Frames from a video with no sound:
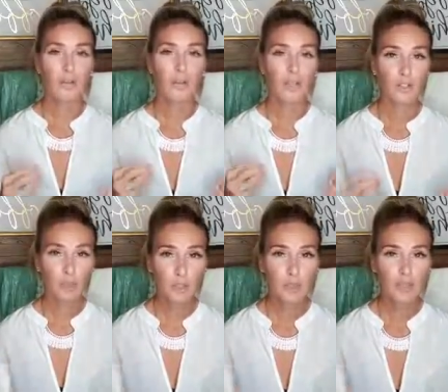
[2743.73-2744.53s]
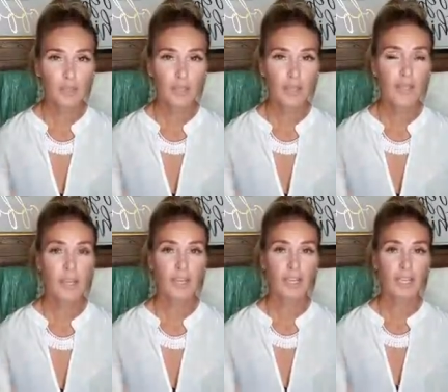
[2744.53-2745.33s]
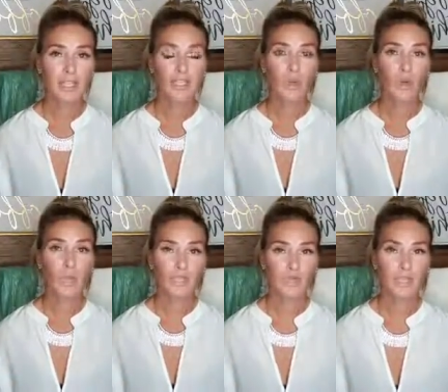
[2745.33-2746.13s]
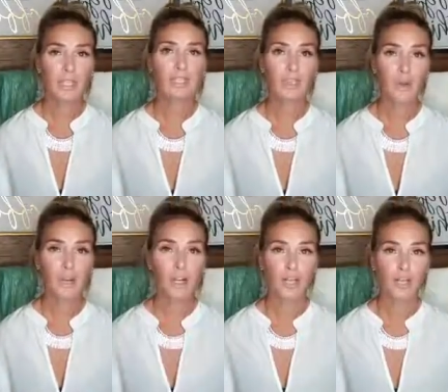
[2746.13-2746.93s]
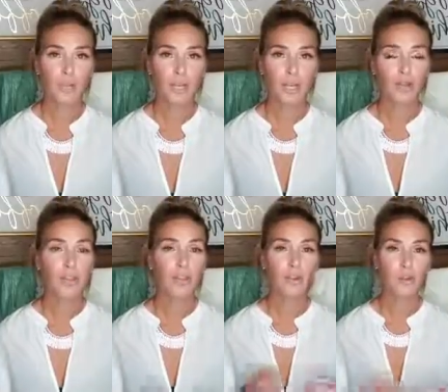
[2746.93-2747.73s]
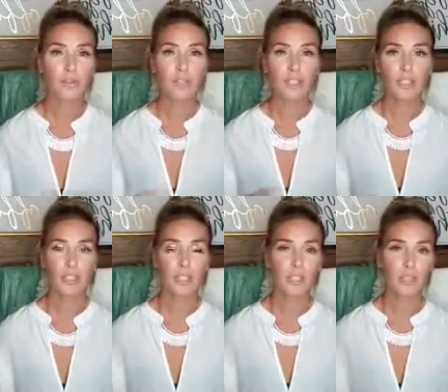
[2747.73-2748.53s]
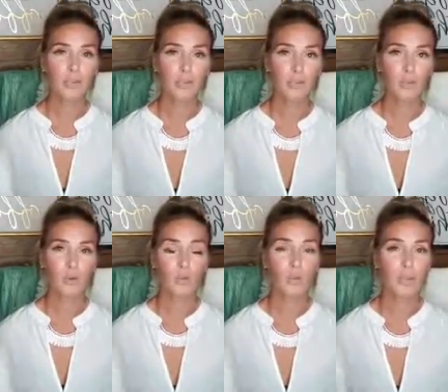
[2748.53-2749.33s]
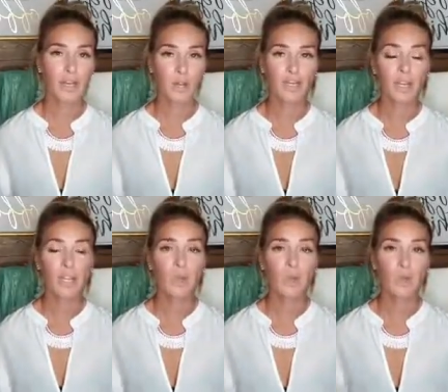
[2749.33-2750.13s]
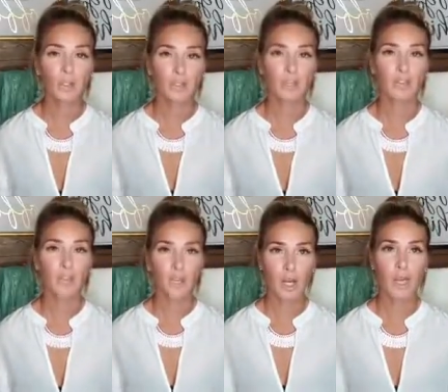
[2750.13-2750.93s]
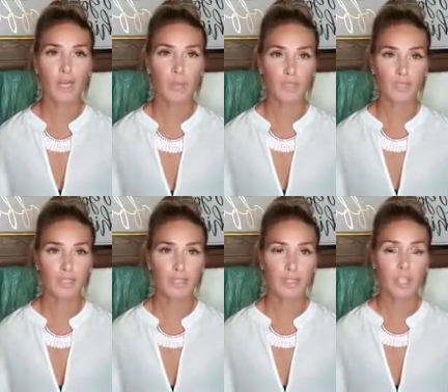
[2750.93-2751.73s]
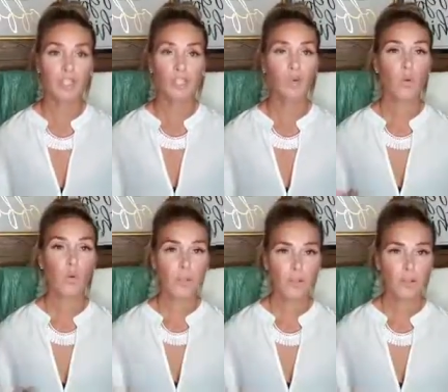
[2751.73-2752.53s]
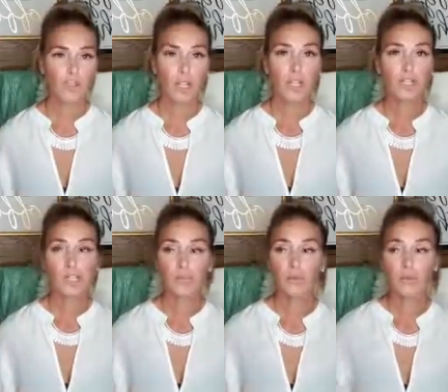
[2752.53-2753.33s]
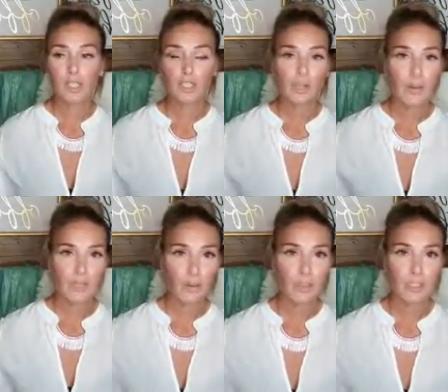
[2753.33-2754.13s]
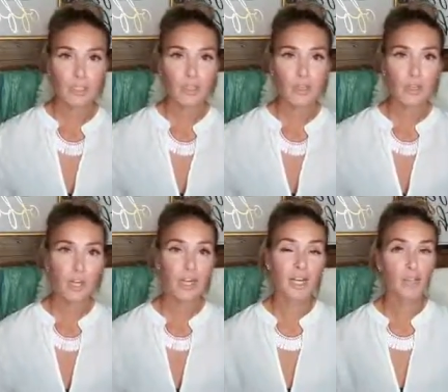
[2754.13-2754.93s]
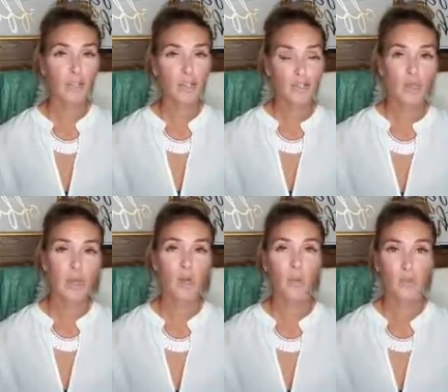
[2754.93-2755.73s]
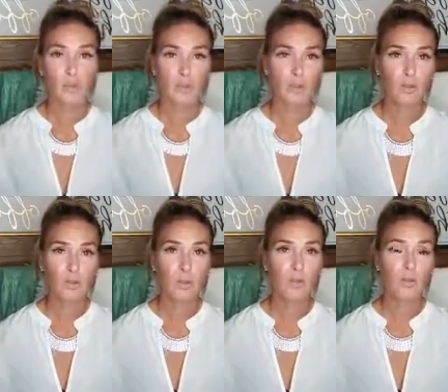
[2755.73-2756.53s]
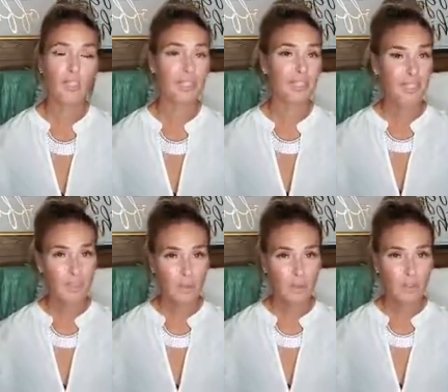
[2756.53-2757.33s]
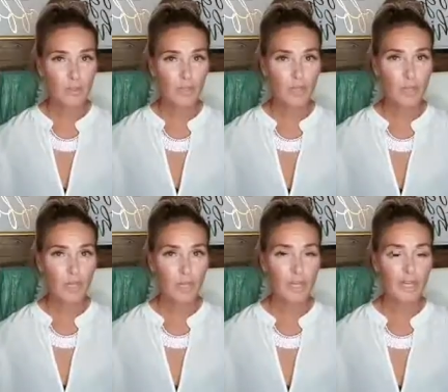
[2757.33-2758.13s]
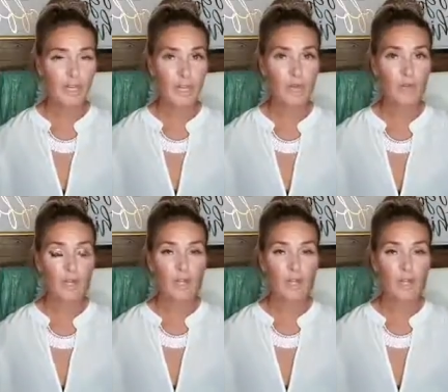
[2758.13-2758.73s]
social media is what you need to know how to do right now, and those are the skills you need moving forward. Without that, you really do not have a business. So whether you think you have a business or not, and you're showing up and doing those posts and they seem to be doing okay right now,